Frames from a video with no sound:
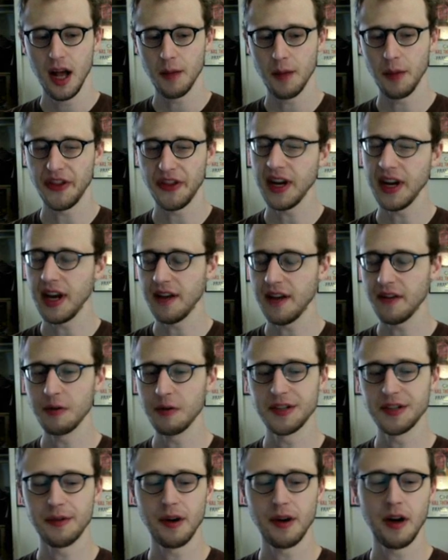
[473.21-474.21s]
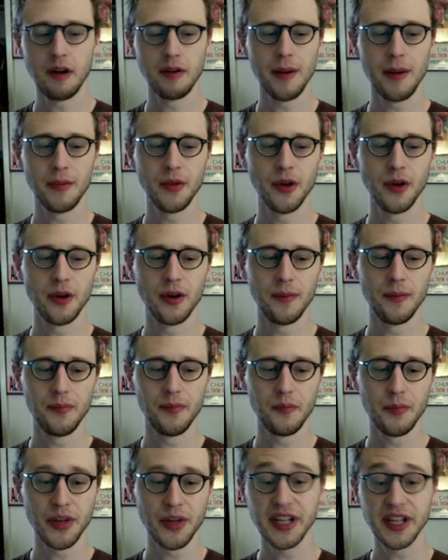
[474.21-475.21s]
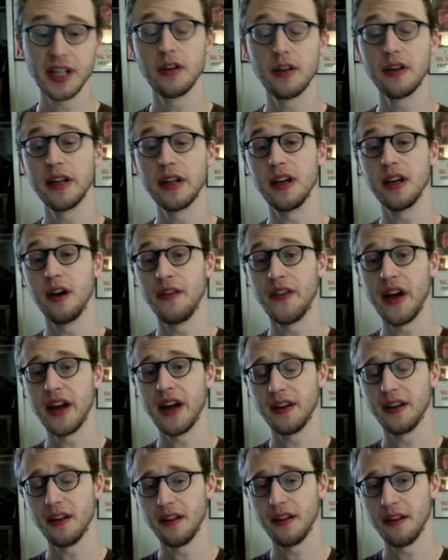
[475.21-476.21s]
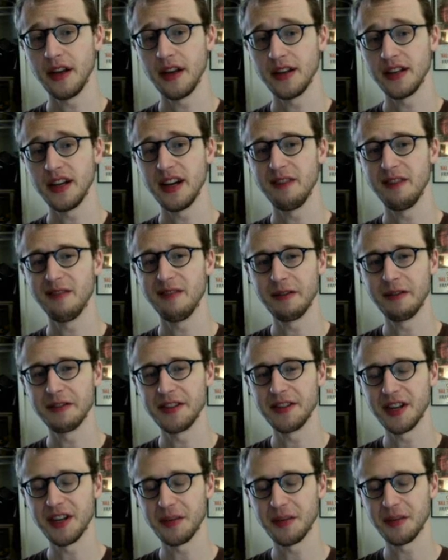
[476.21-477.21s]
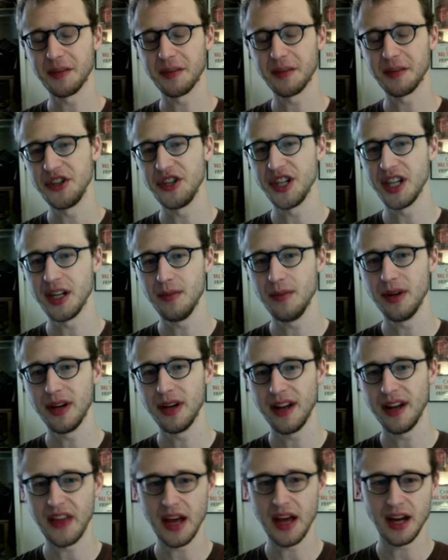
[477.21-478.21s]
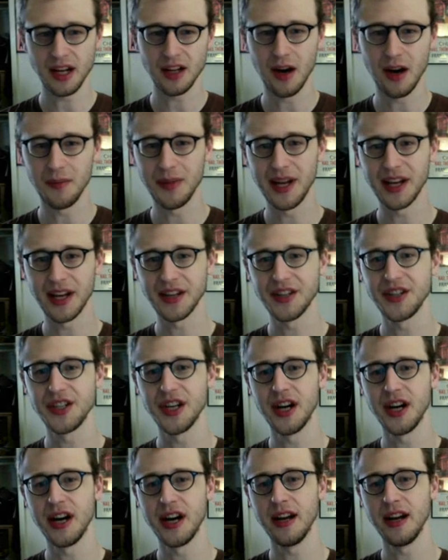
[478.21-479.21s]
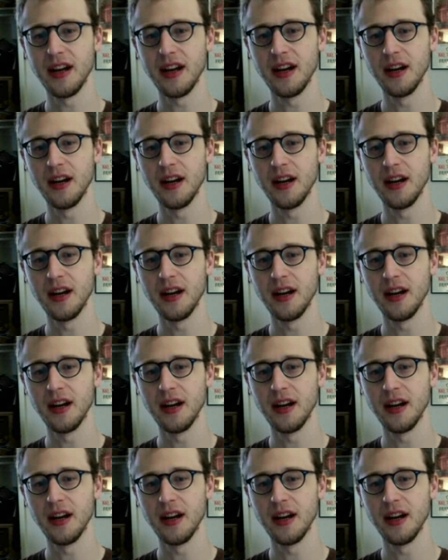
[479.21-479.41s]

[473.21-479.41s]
But then every once in a while, I remember, particularly on that that day when I was talking about the jib and that complex shot.